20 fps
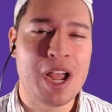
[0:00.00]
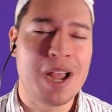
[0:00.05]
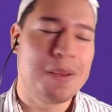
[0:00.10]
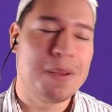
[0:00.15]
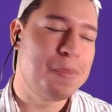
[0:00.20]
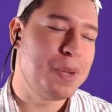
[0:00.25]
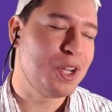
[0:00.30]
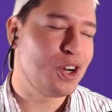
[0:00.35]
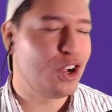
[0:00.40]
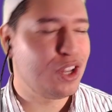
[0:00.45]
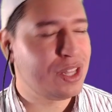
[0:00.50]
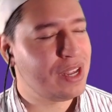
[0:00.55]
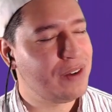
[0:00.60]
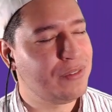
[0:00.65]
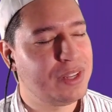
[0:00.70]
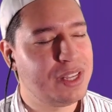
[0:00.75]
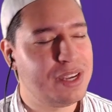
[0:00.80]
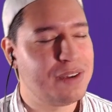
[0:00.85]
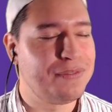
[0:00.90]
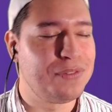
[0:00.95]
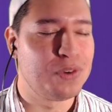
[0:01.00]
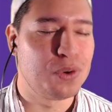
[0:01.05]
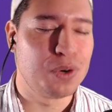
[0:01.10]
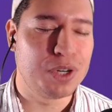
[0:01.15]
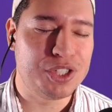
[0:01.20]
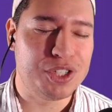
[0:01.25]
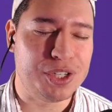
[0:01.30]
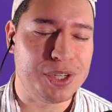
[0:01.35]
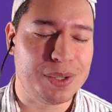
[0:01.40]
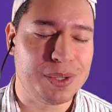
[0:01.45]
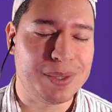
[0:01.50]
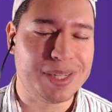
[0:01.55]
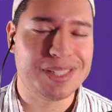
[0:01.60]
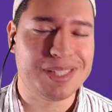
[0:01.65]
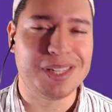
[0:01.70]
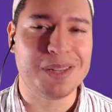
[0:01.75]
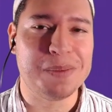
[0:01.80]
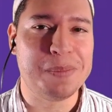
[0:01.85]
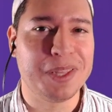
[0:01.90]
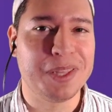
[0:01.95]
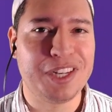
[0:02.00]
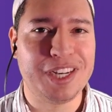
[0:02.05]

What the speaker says: But all that really affords you is the ability